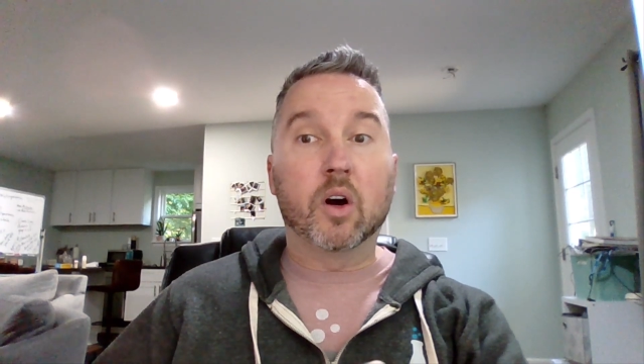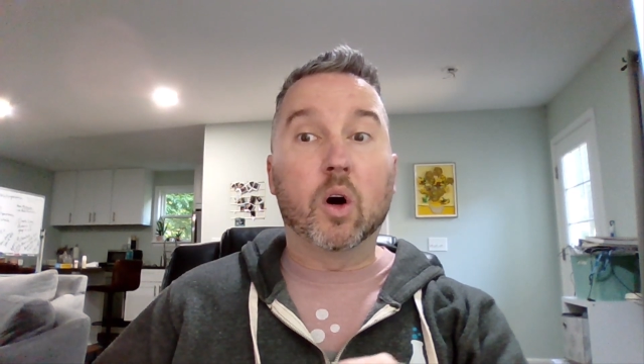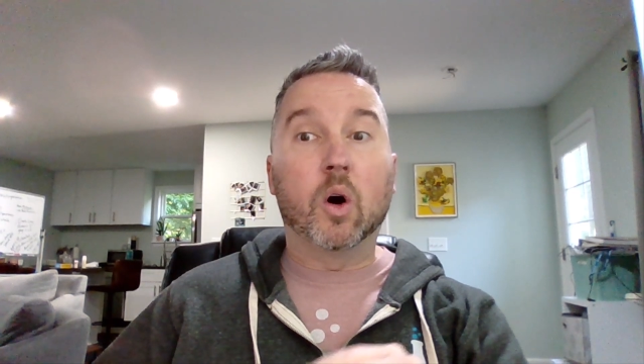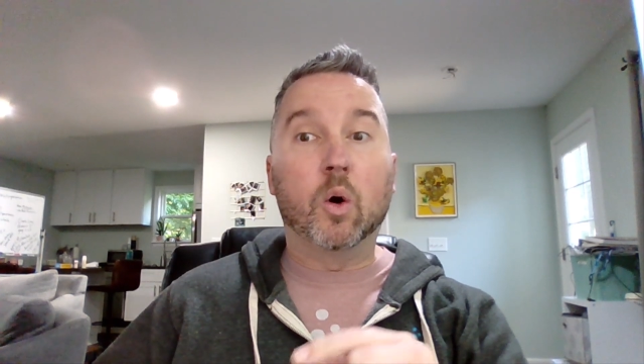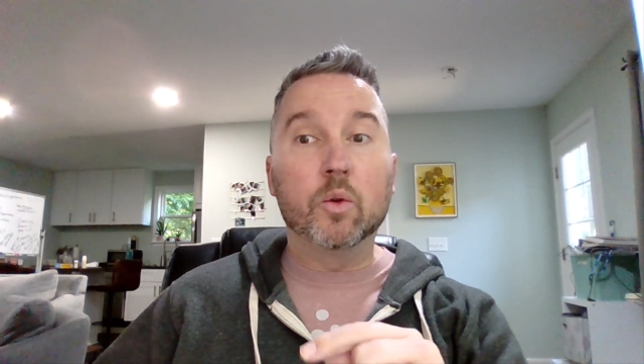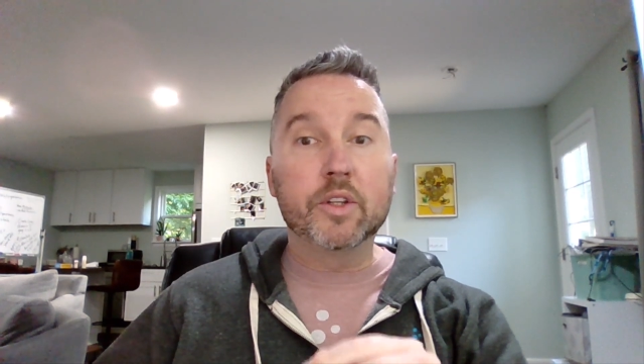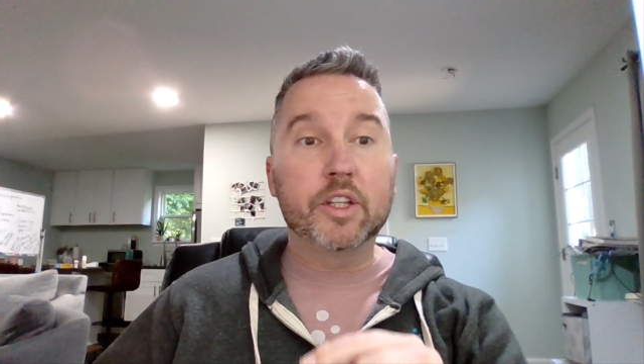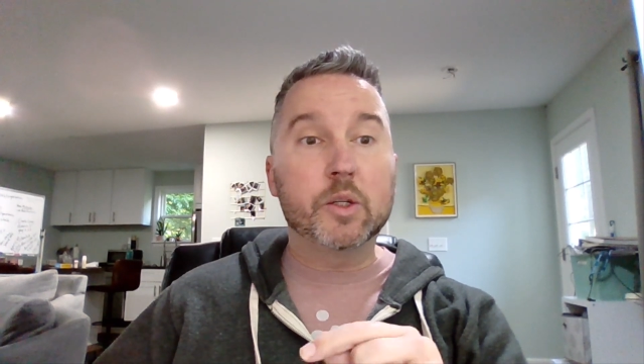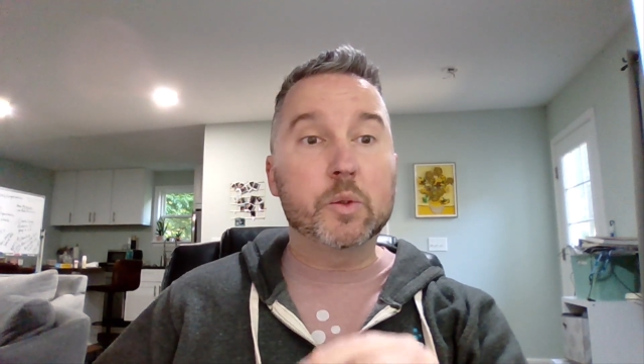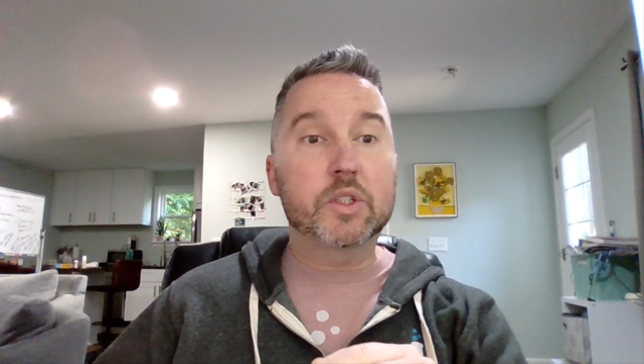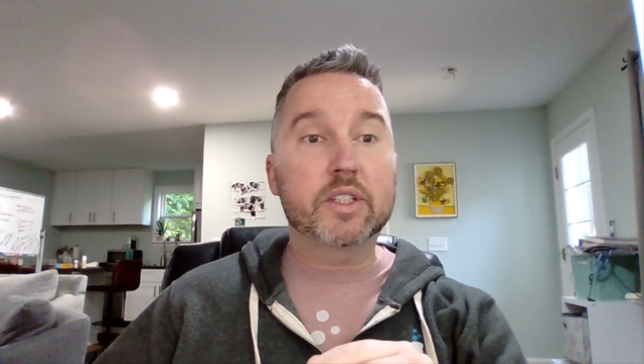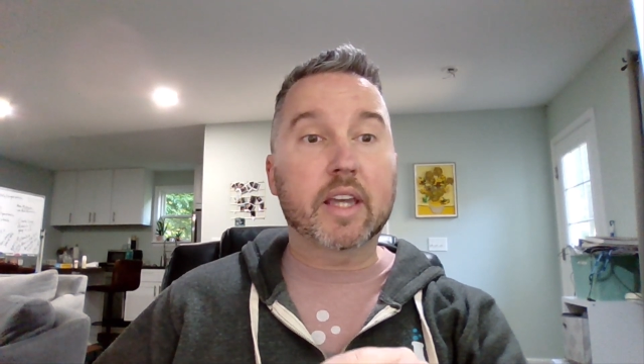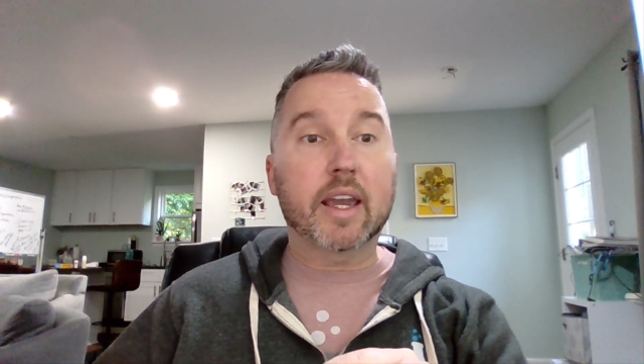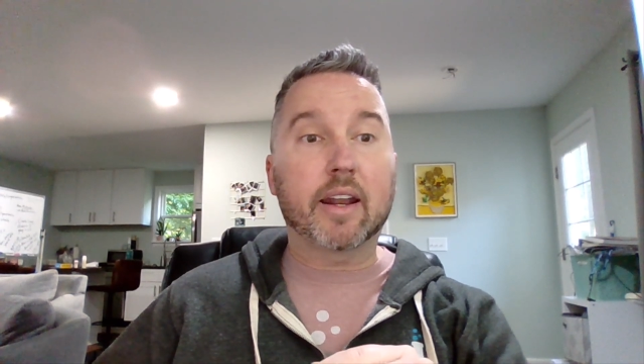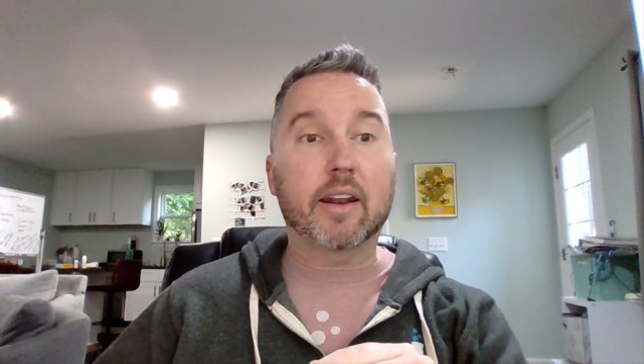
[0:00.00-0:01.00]
Only use
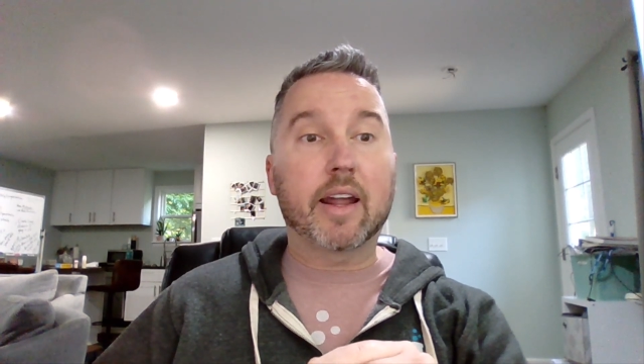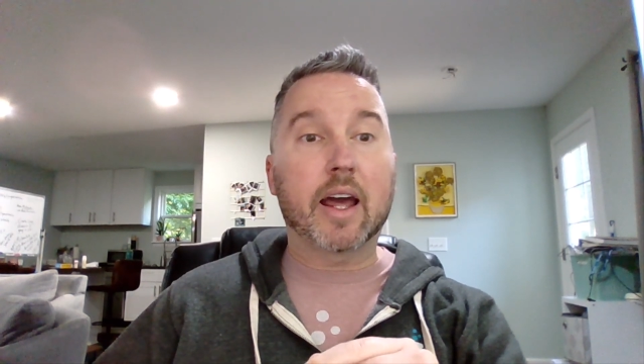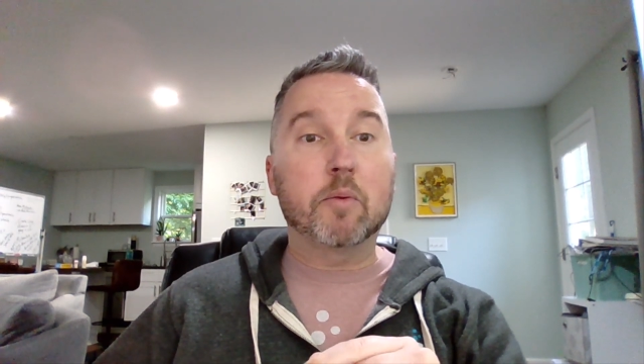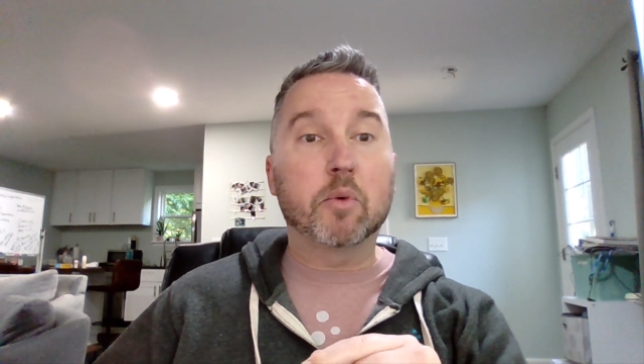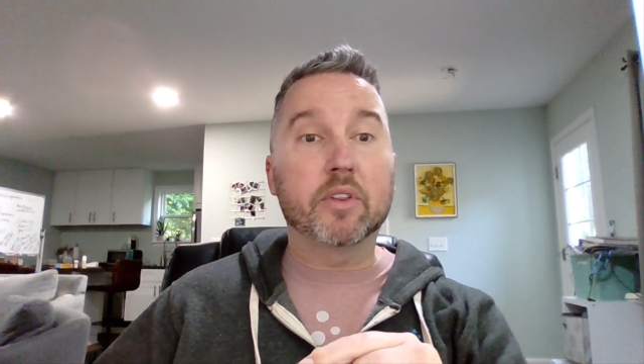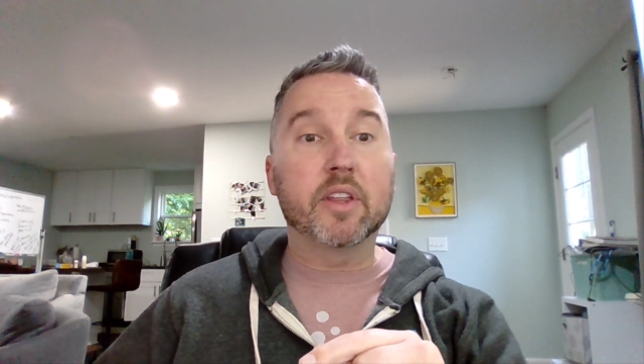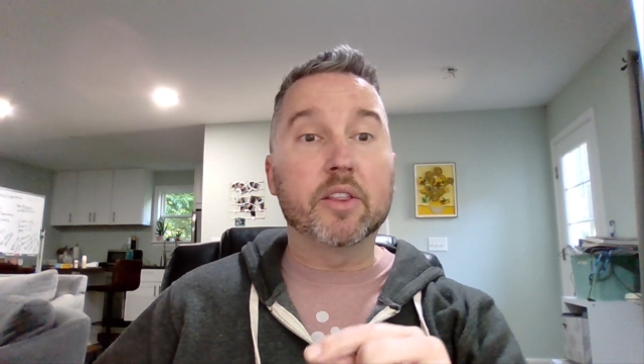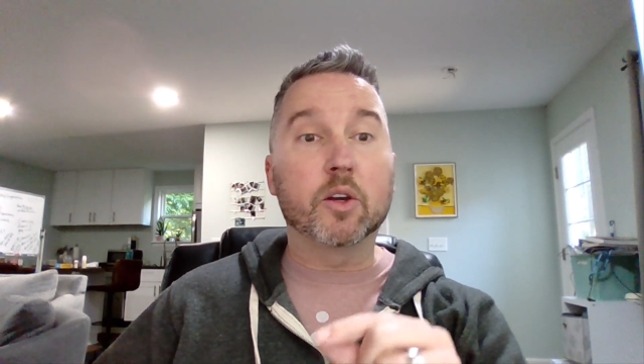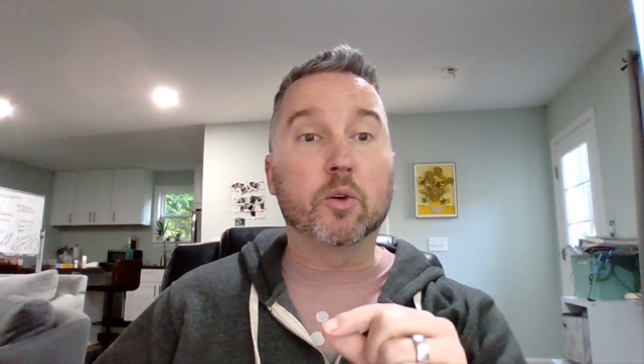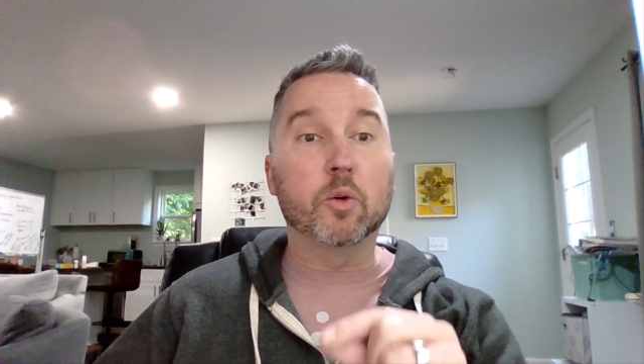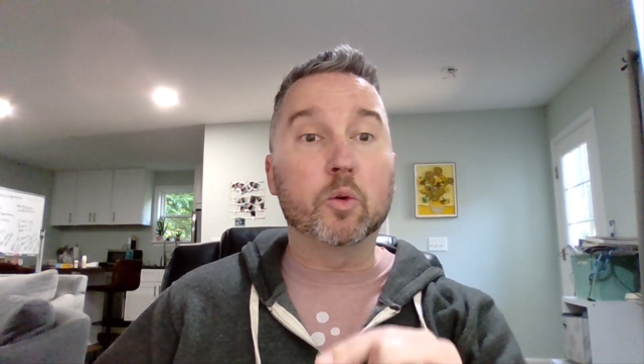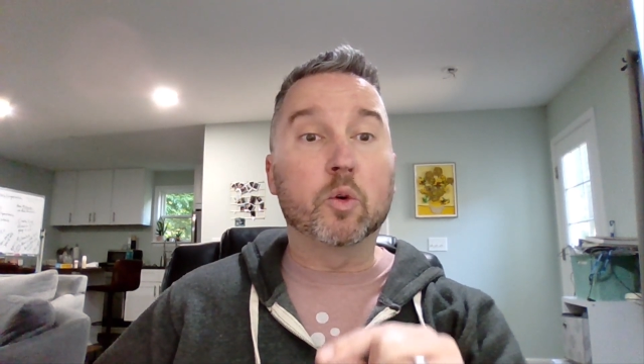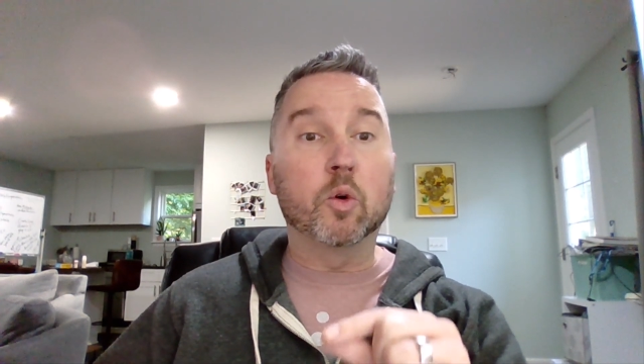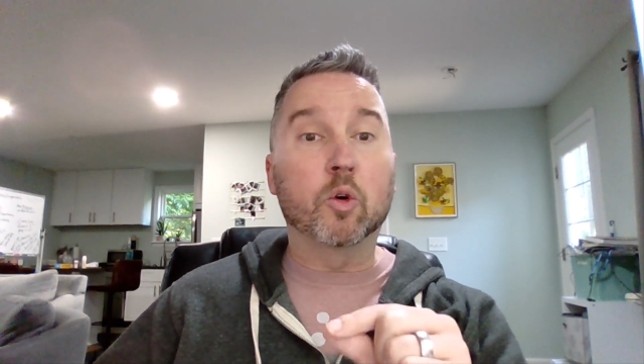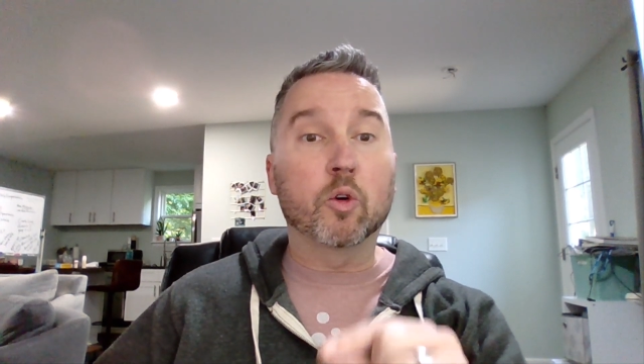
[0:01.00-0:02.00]
ScanLab within the
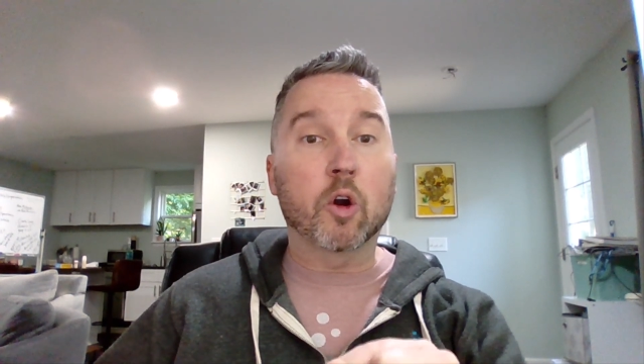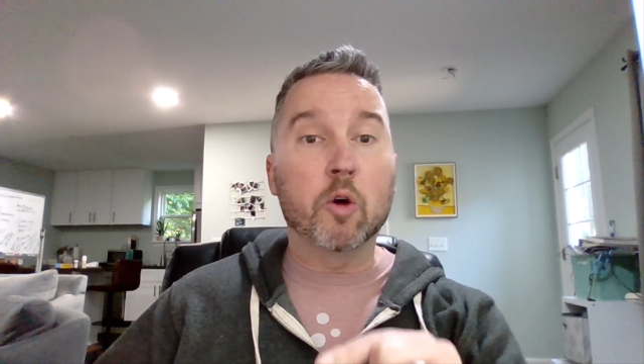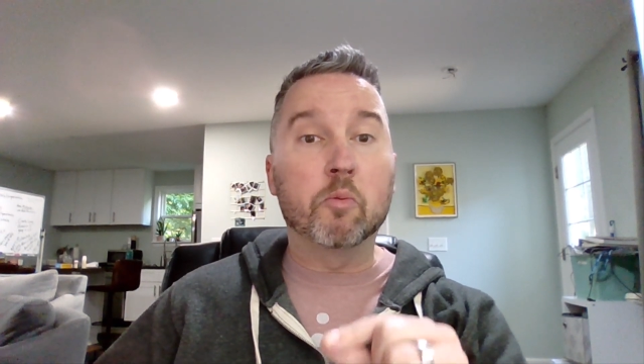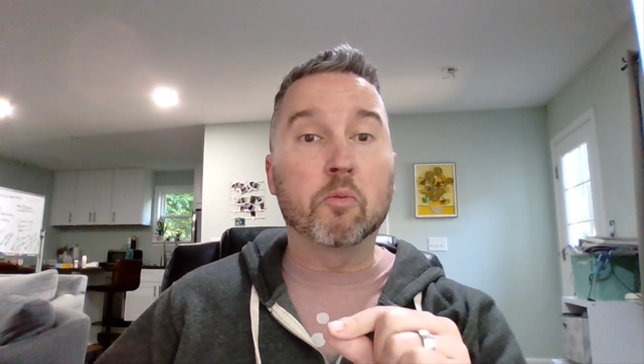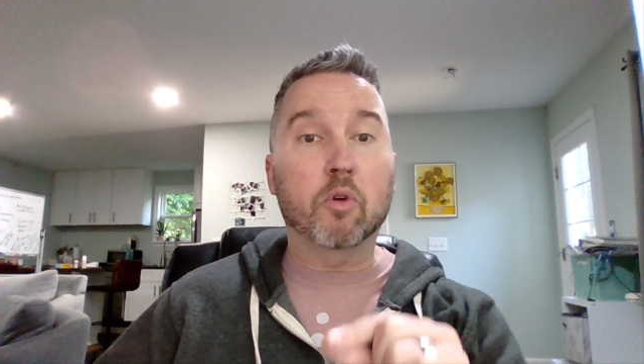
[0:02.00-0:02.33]
Google Chrome